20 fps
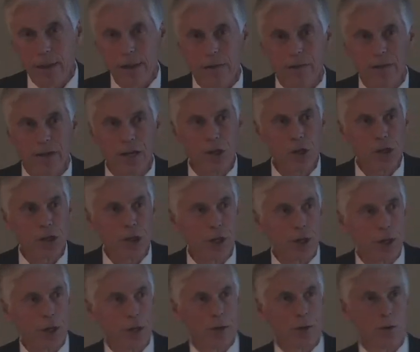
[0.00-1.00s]
This
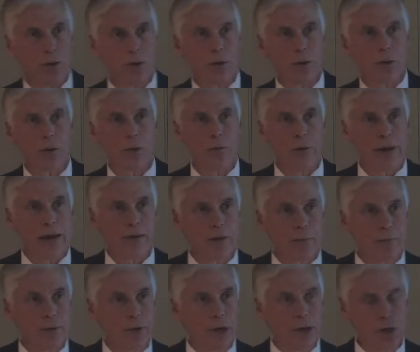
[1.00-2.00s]
year, we had the
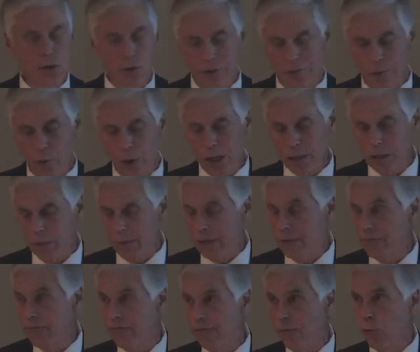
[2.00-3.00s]
pleasure of welcoming
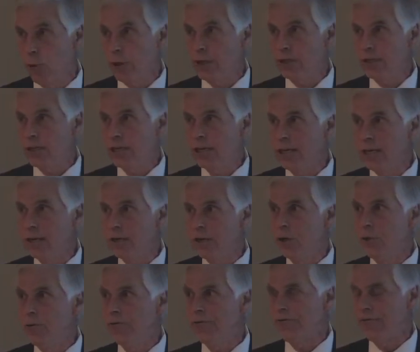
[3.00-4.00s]
14
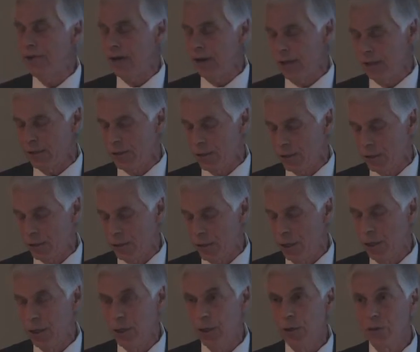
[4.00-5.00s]
new funds
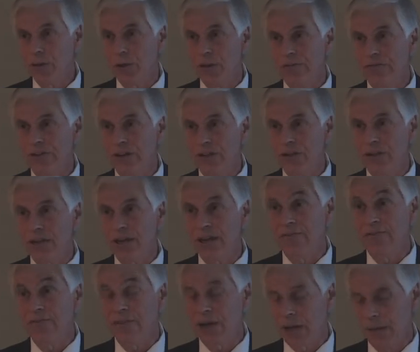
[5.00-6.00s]
to the VCF
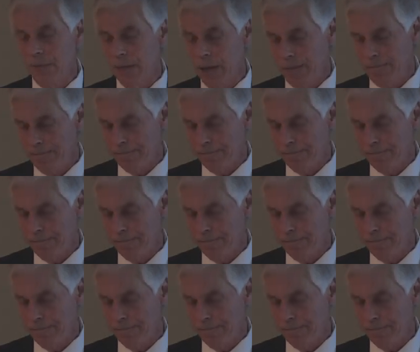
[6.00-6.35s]
family.